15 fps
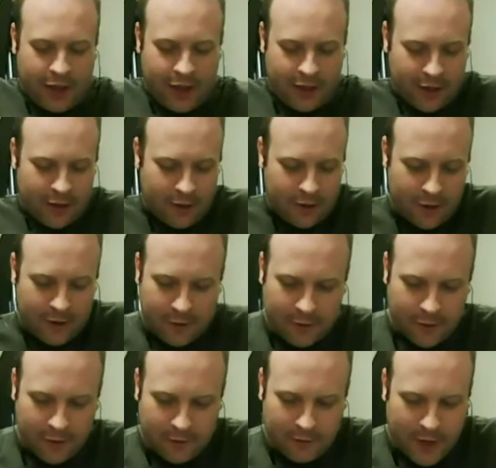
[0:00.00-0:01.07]
But
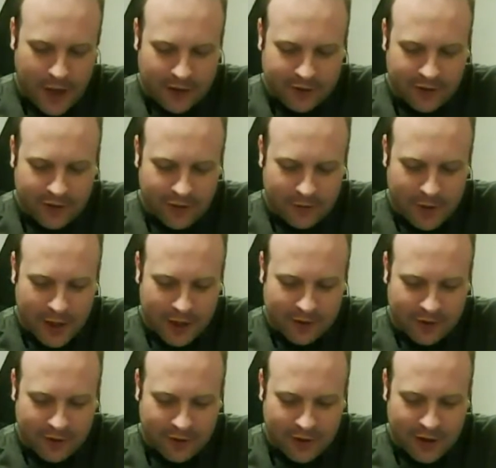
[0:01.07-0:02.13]
anyway,
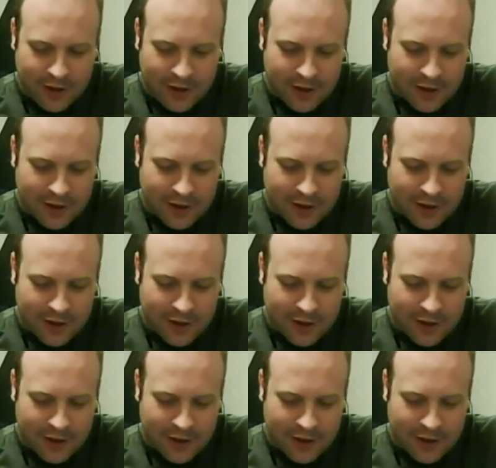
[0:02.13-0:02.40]
back to